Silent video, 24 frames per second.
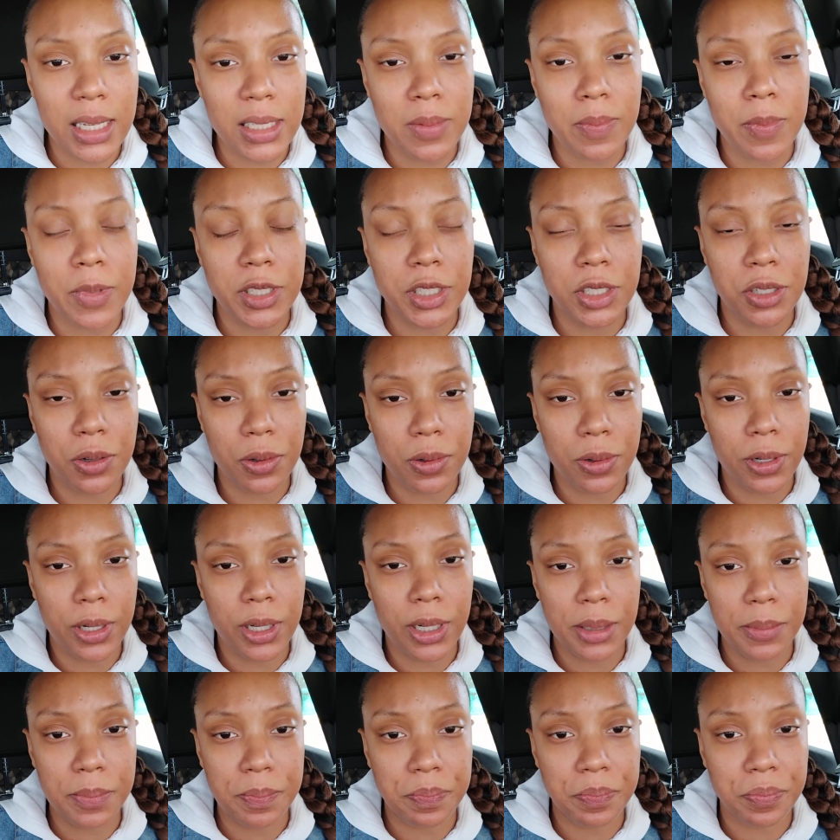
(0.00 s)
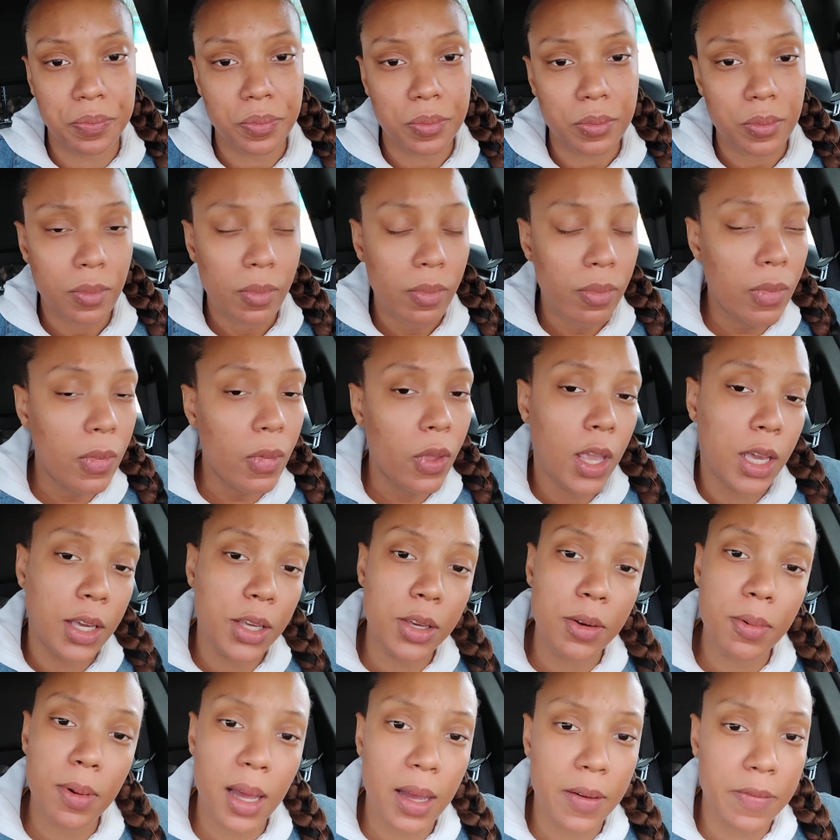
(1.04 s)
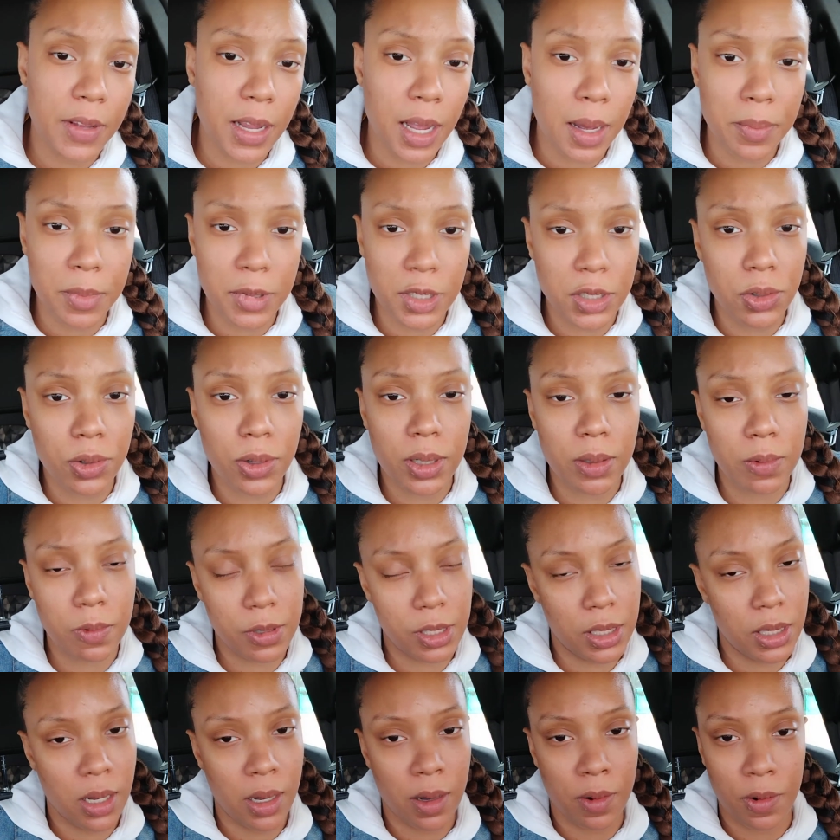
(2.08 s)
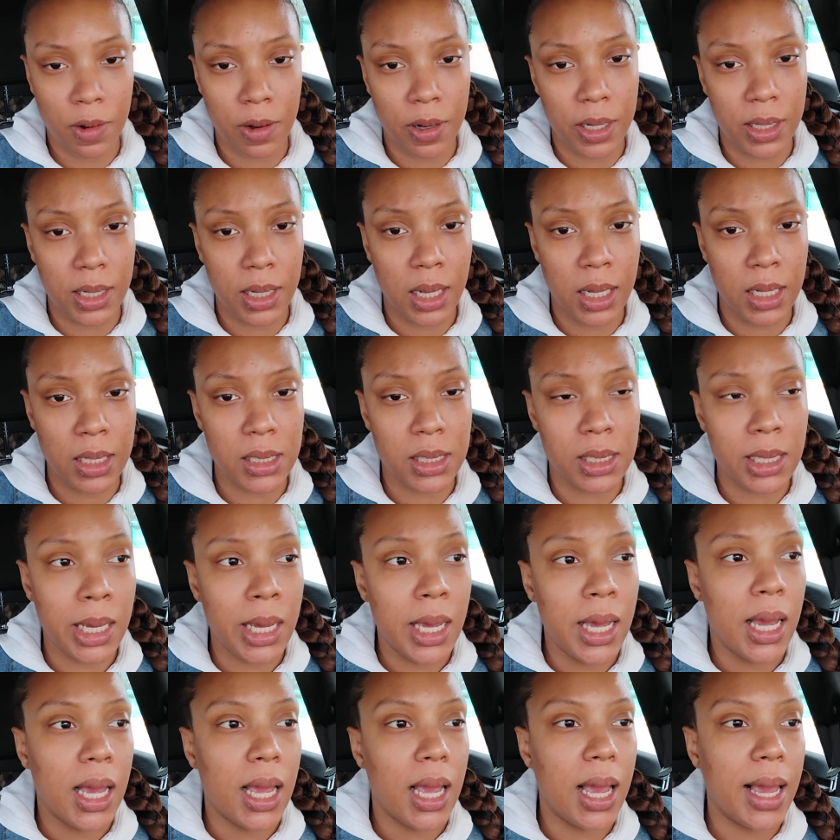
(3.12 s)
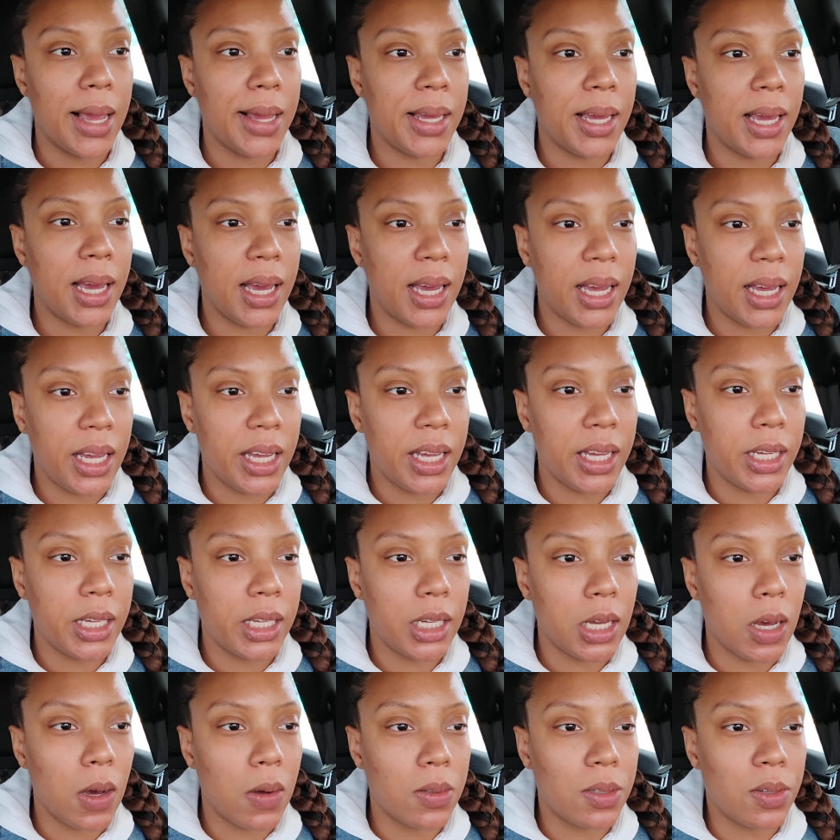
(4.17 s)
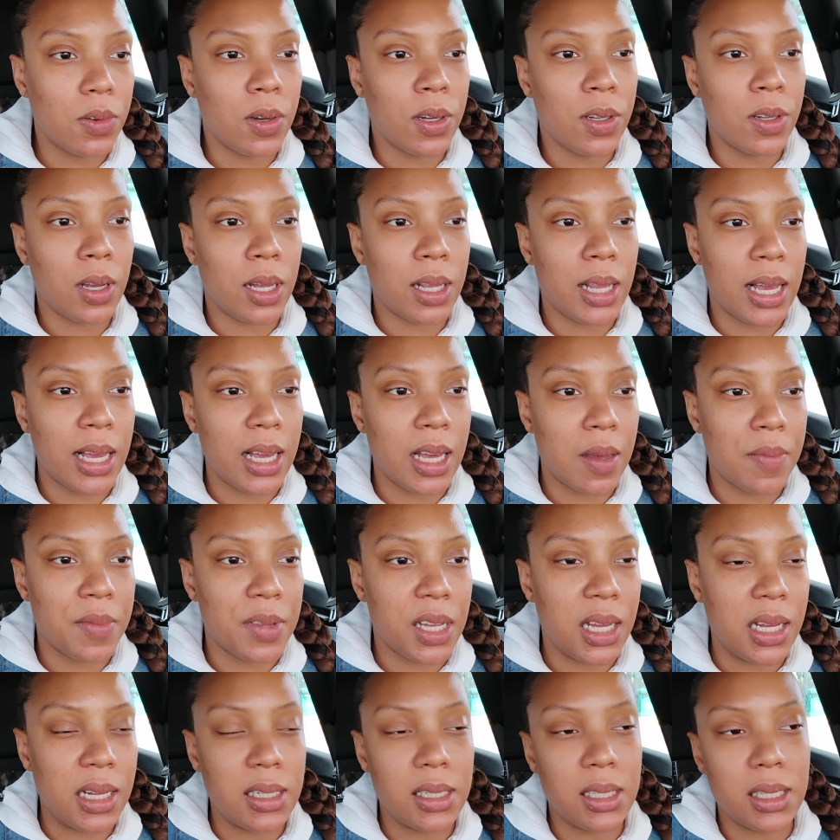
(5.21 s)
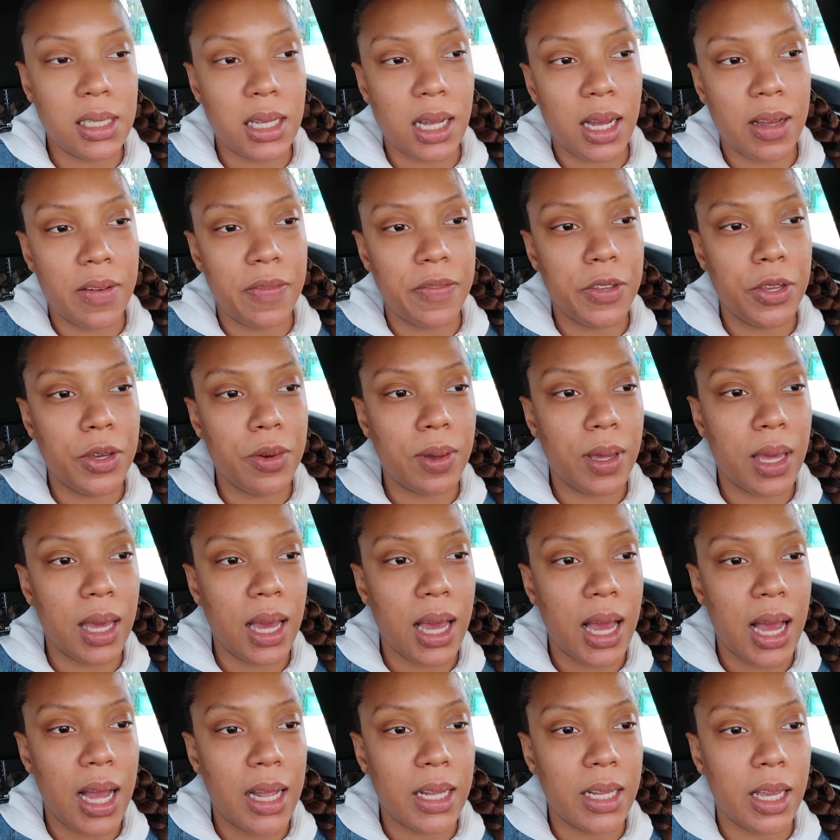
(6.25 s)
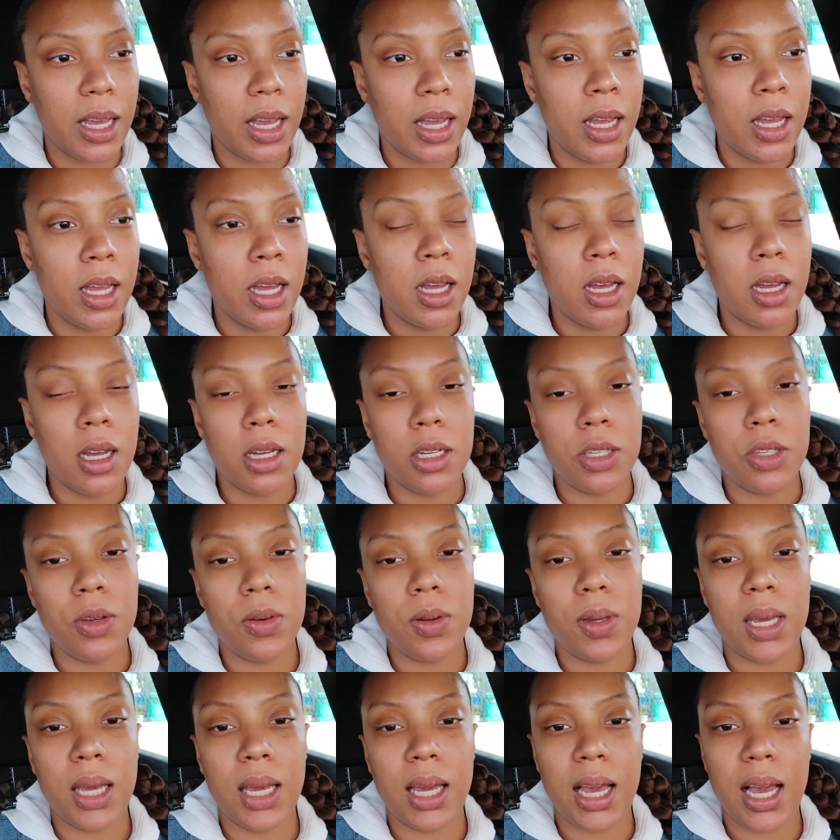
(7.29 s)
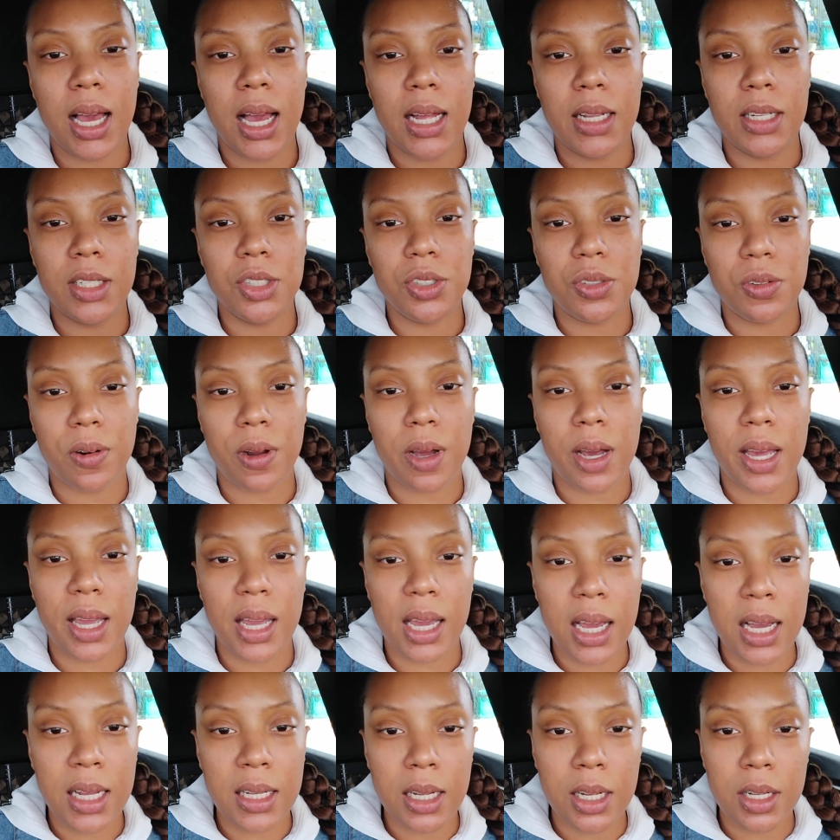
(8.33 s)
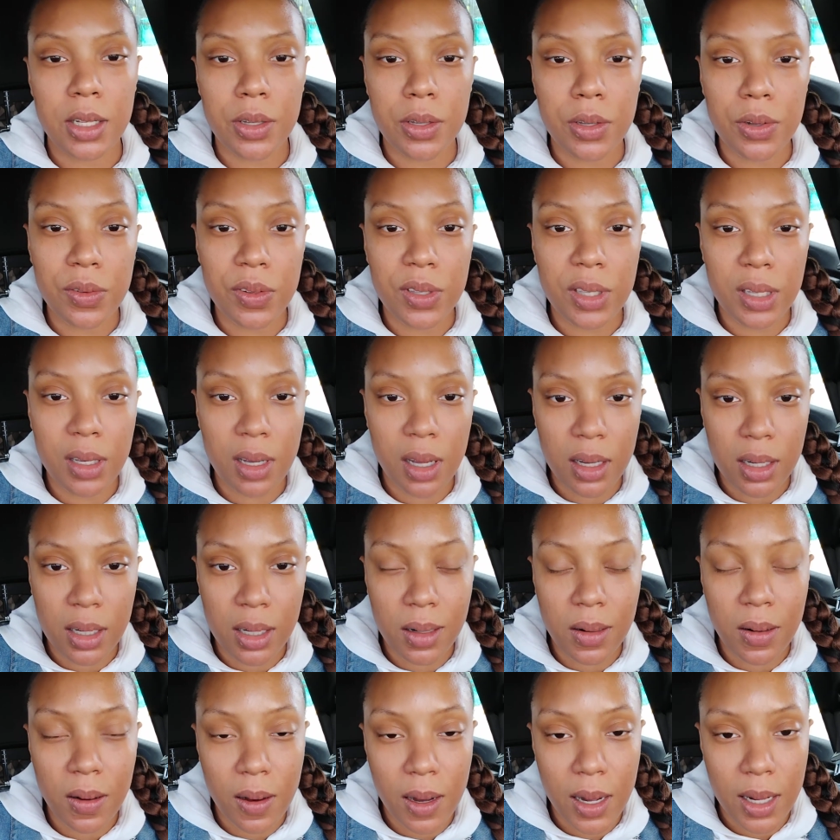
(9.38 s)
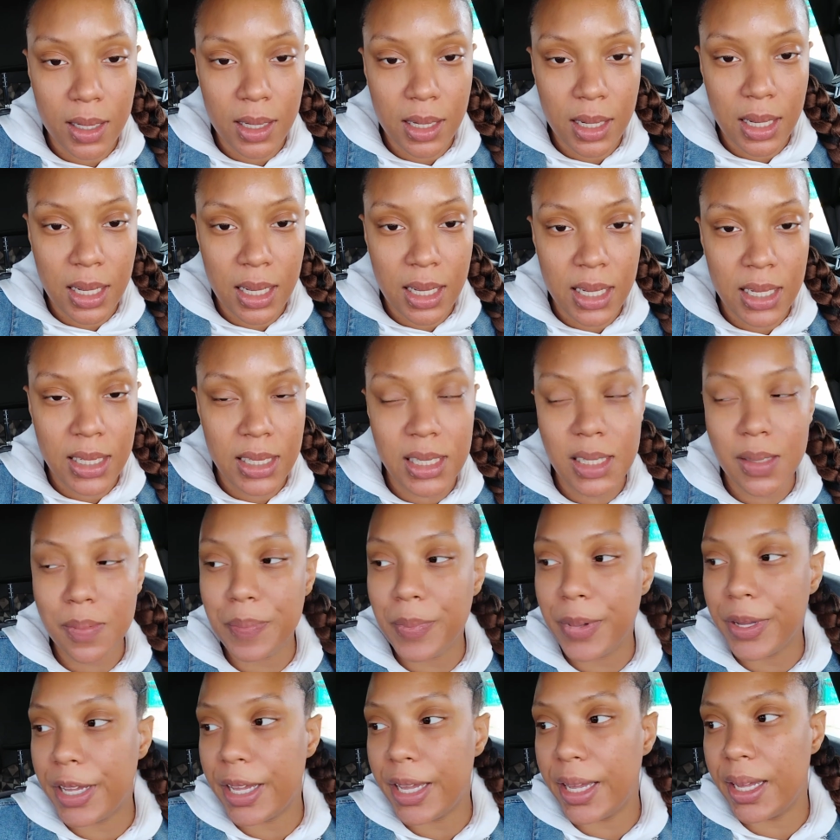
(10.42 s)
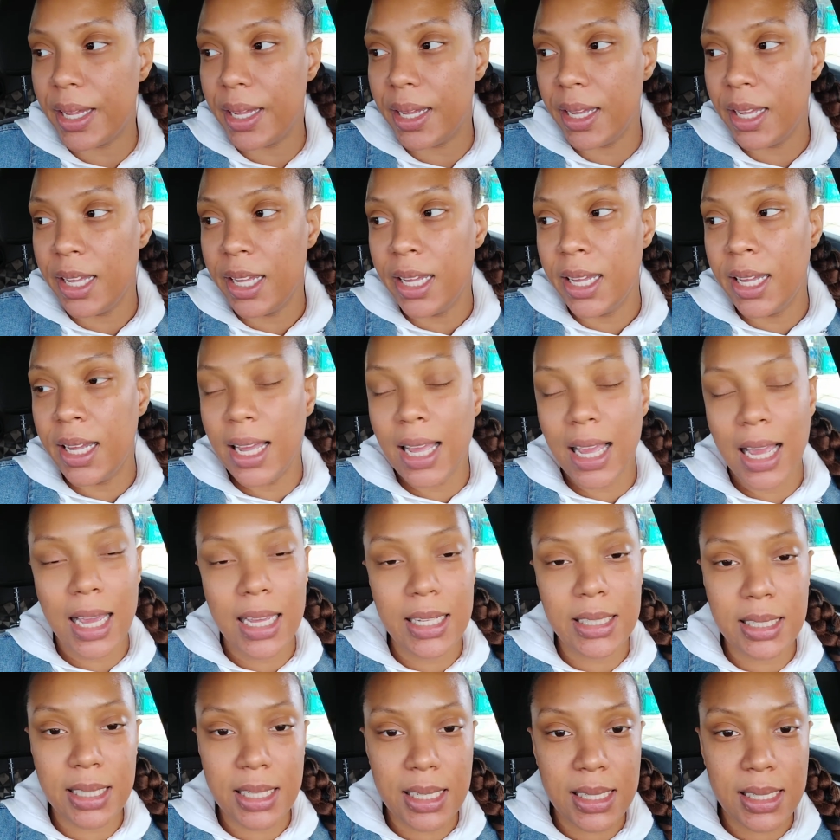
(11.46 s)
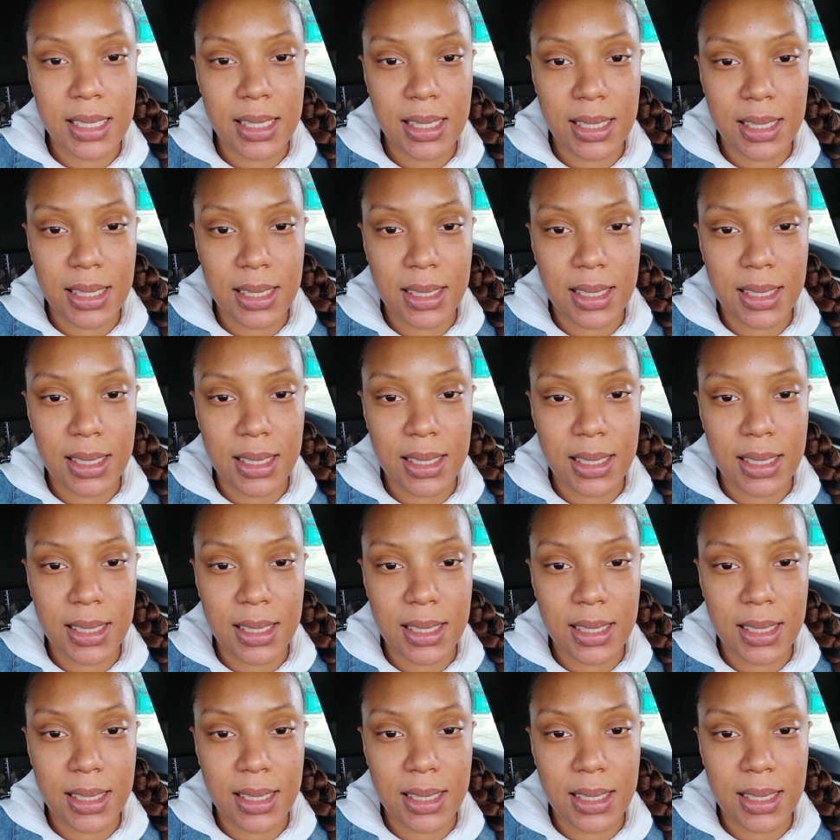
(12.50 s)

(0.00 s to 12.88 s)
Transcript: has matured. You have not matured with your audience. And yeah, doing all that gimmicky stuff, you can kind of draw in a new, younger audience, but it just